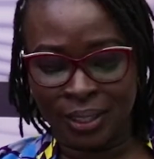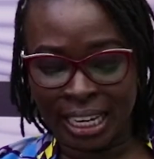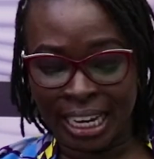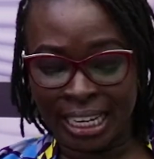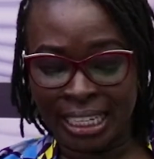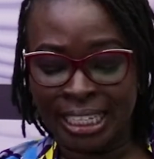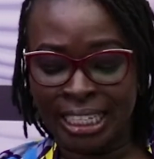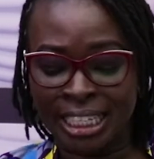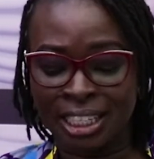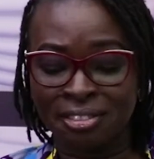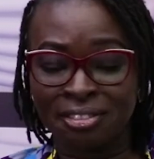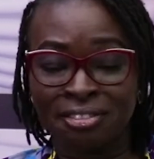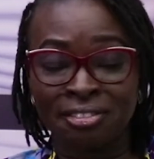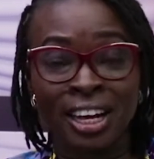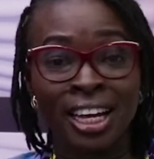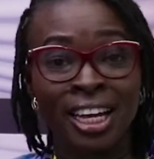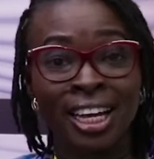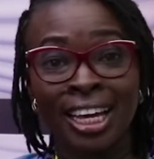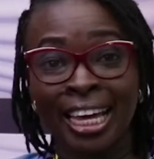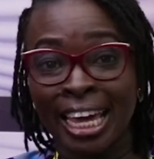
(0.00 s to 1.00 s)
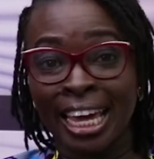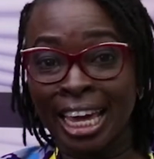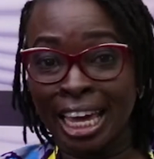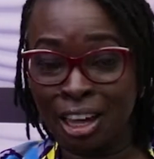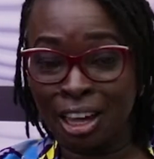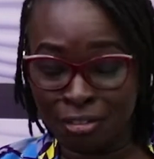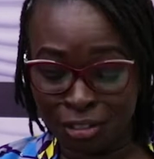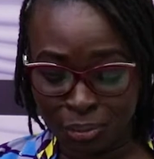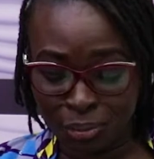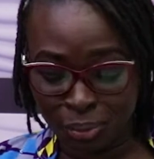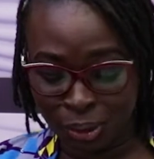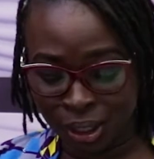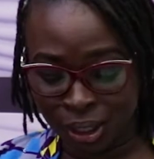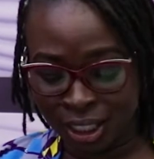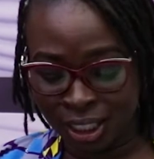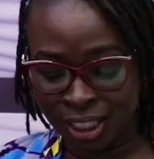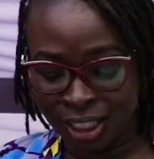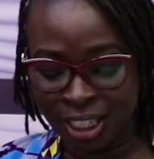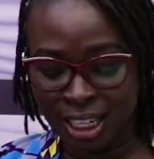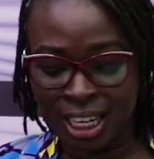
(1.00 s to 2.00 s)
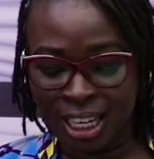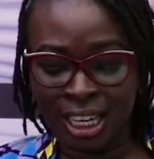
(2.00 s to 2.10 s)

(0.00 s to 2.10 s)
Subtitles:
and he can fire everybody